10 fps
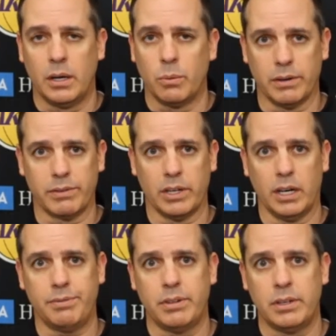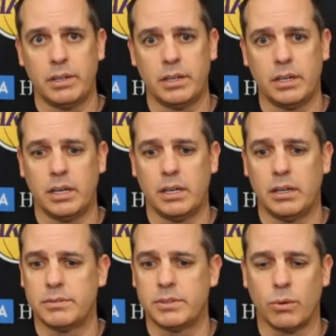we have enough uh,
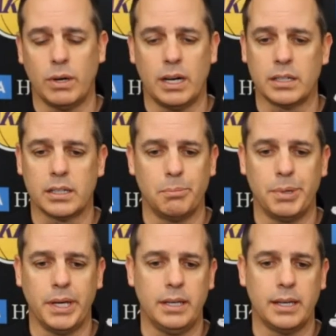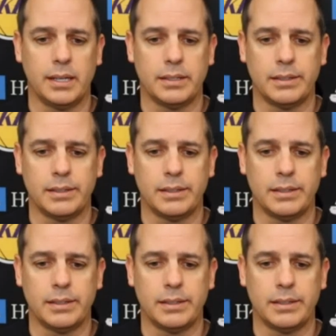to go out and compete and,